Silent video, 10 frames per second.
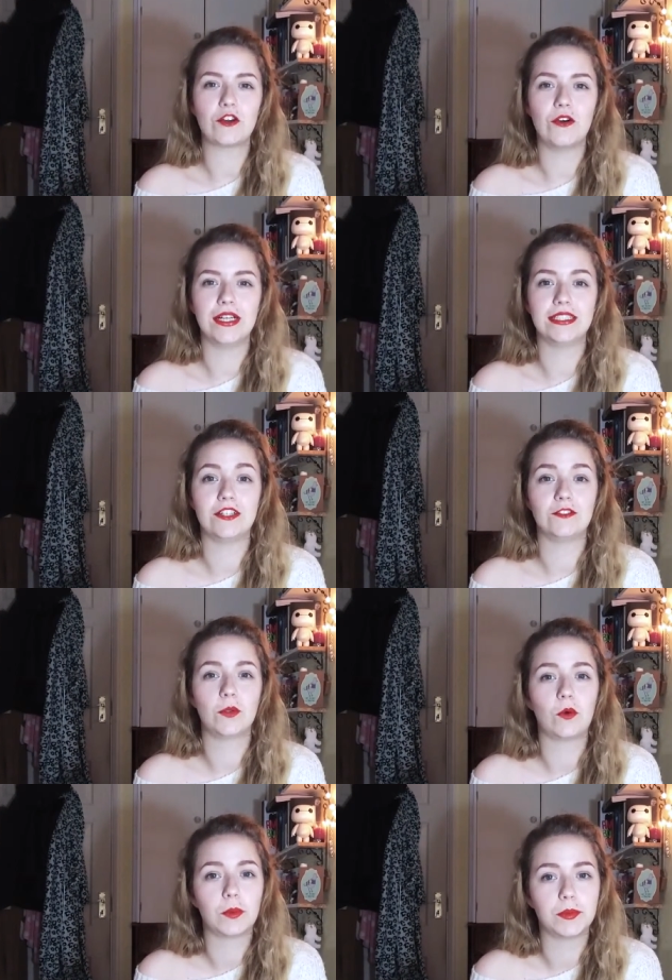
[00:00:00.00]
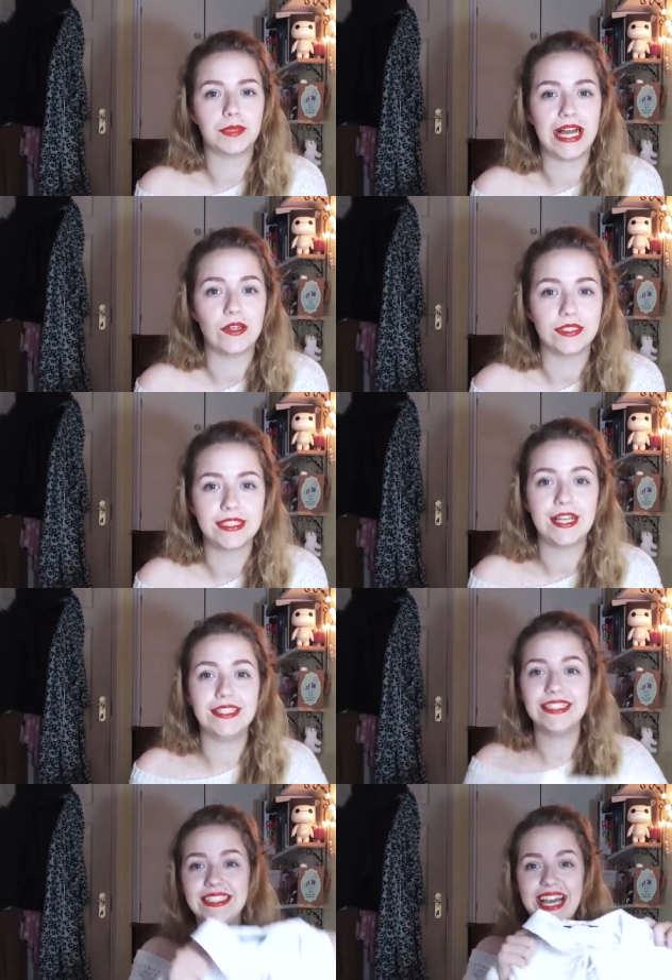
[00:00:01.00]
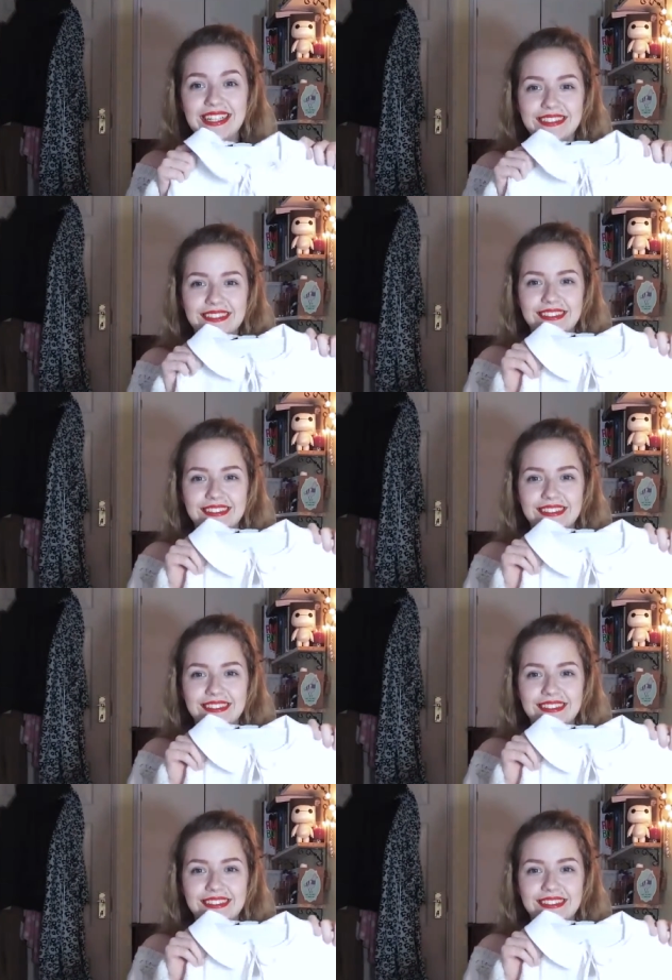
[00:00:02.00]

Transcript: I got is an adorable blouse and this is it.